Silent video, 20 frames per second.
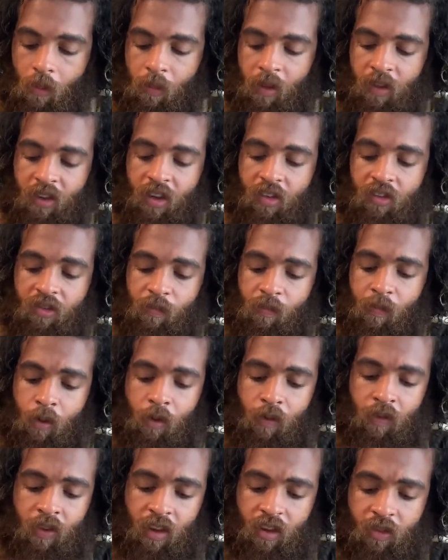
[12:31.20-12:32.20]
but this
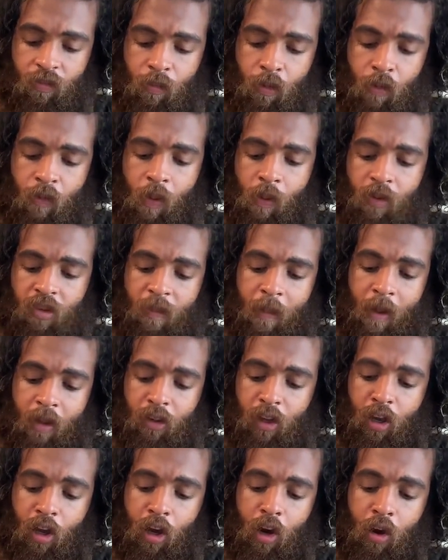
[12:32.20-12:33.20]
this movie was
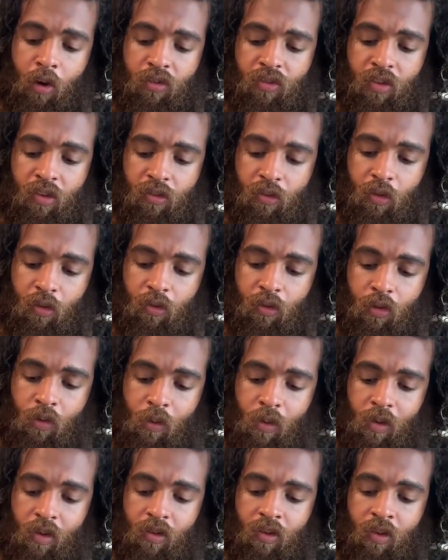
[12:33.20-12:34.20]
about the Clark sisters,
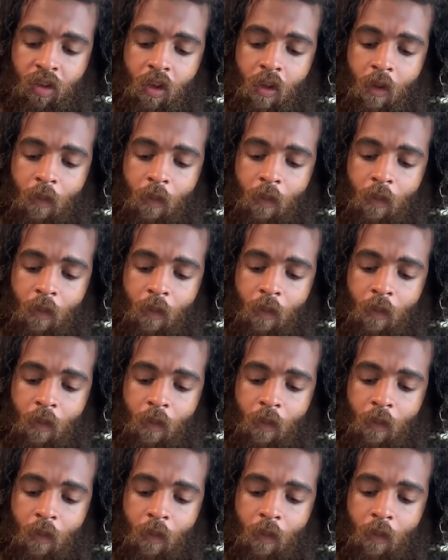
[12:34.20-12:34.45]
who is